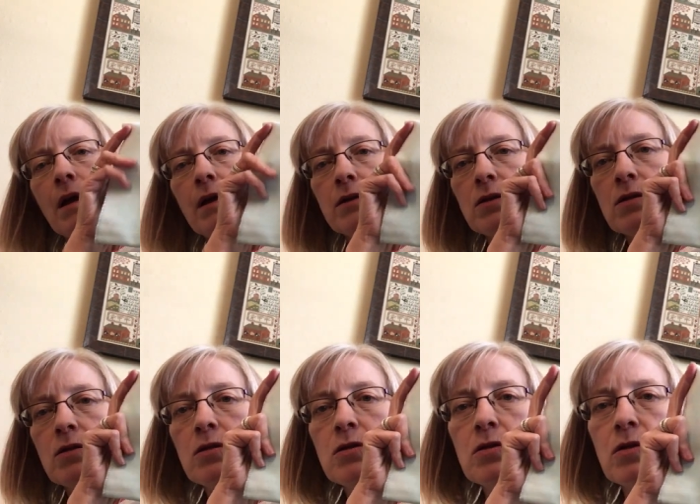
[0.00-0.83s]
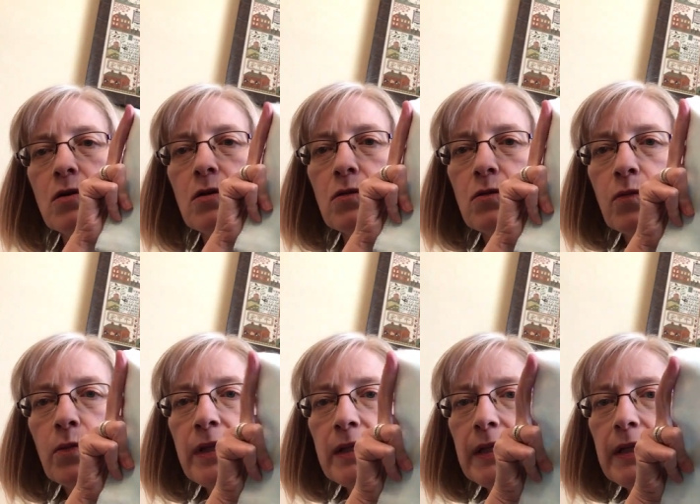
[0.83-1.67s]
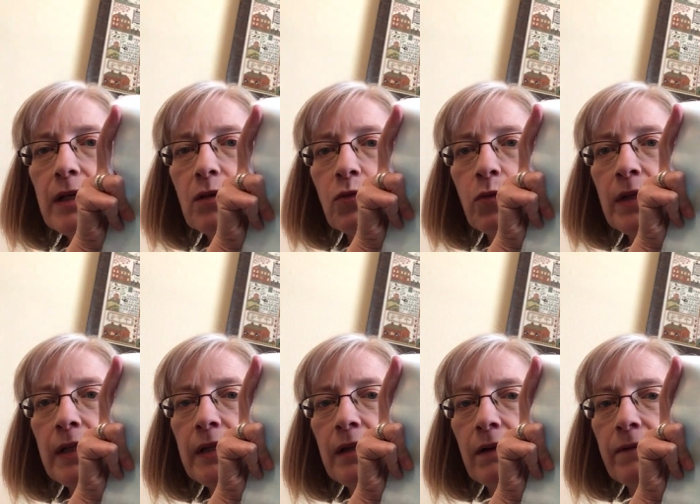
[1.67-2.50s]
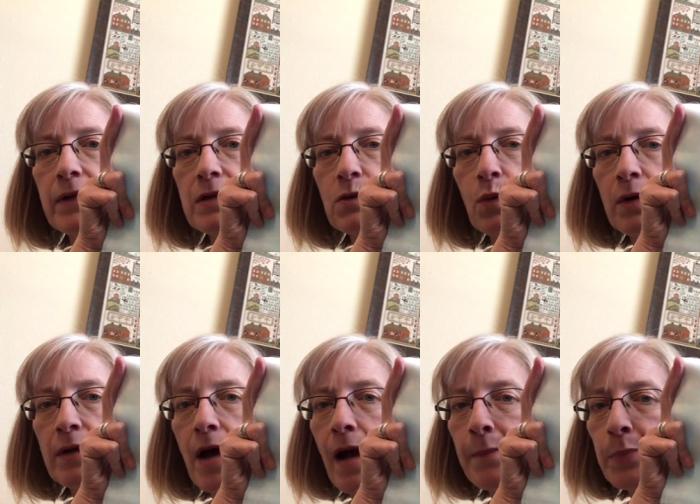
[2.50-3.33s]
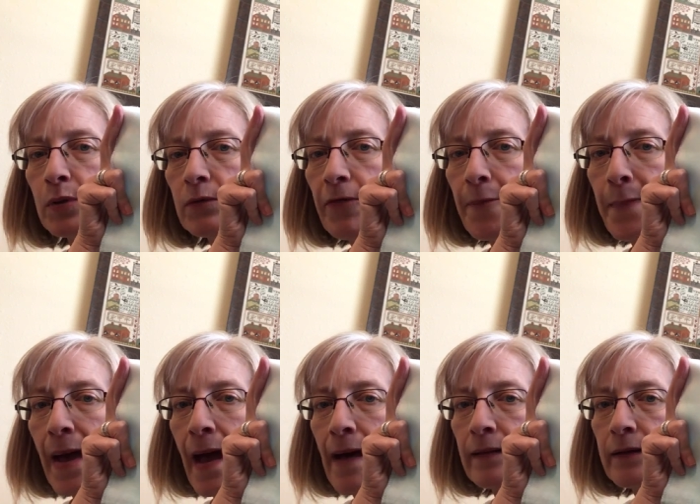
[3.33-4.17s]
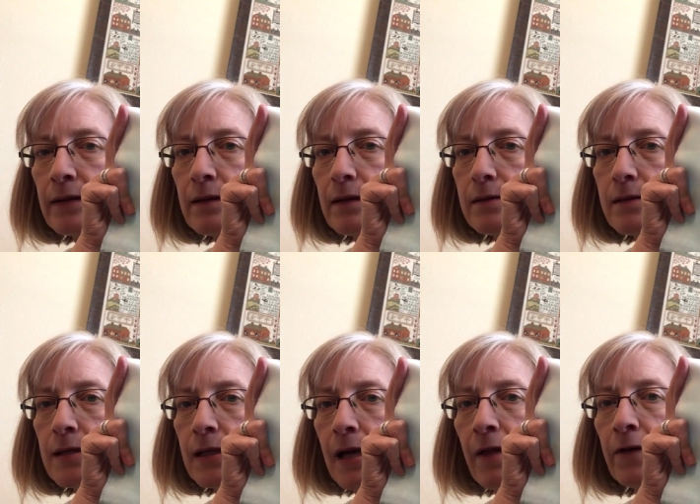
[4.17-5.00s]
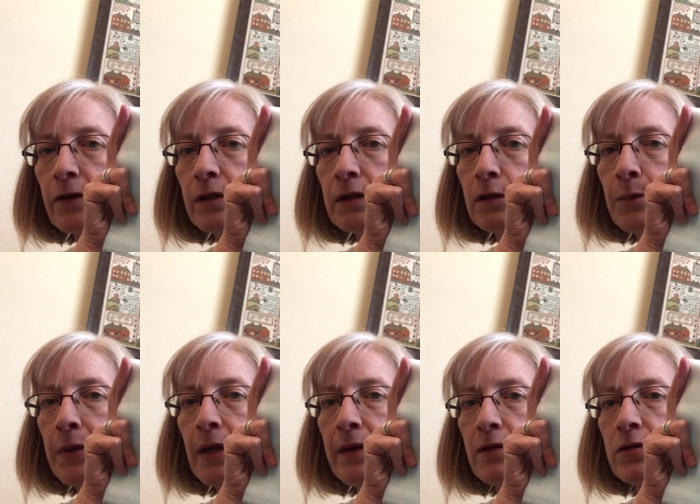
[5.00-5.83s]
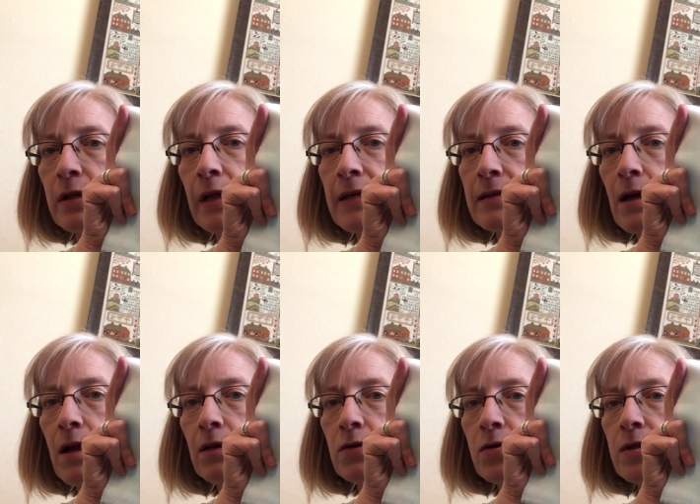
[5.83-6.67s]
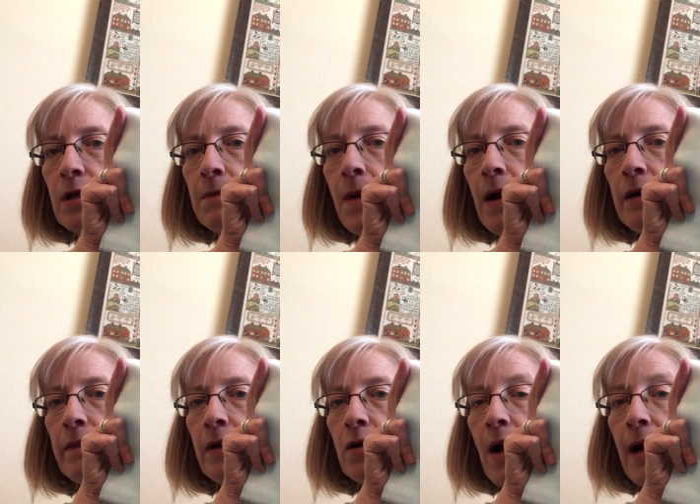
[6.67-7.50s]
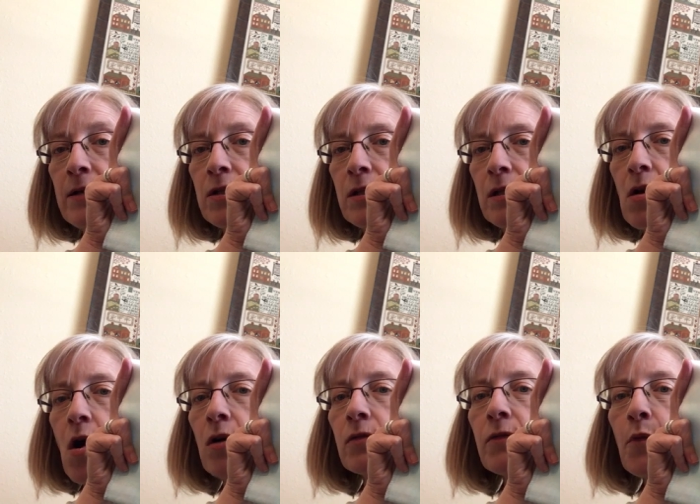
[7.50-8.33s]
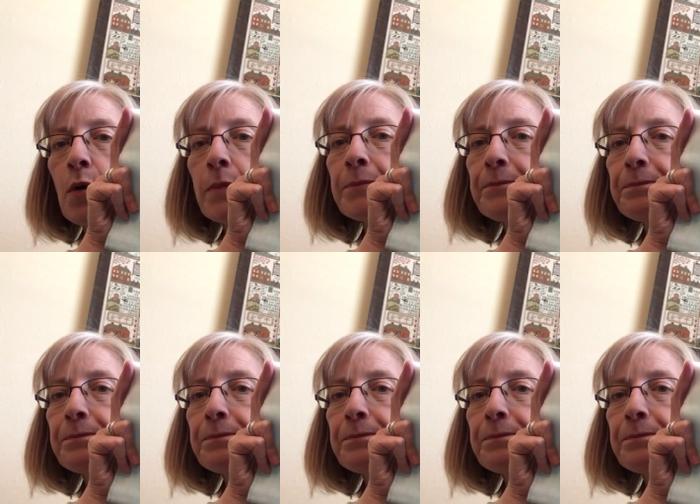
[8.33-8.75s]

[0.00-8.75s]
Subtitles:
So really, really love this one. I pulled the palette together a little bit. There's less colors in mine that are actually called for.